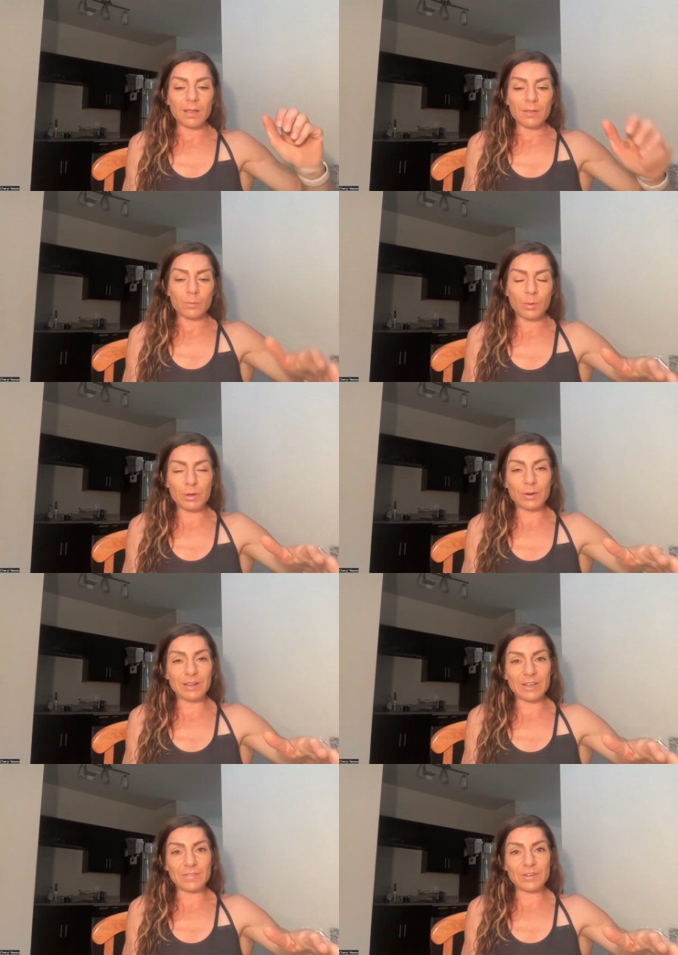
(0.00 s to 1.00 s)
when we go
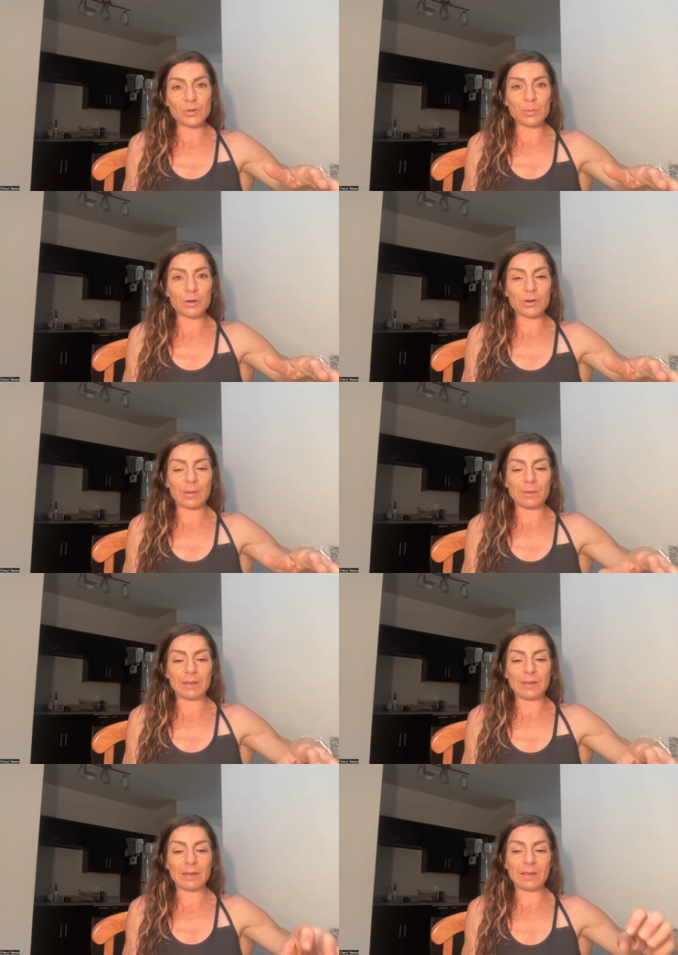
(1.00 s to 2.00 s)
into individual
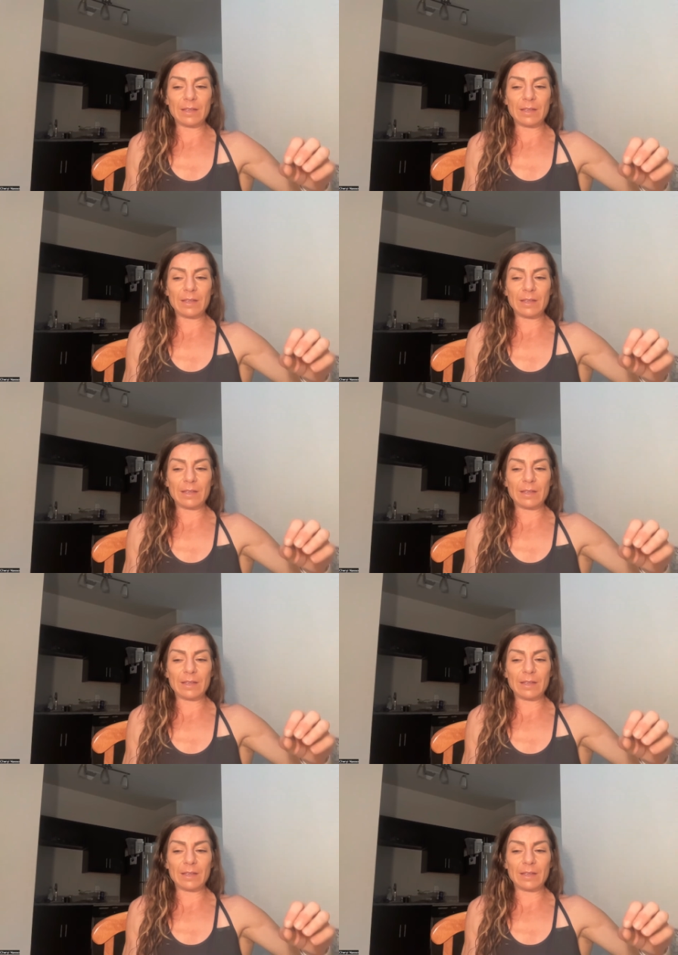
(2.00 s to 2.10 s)
programming,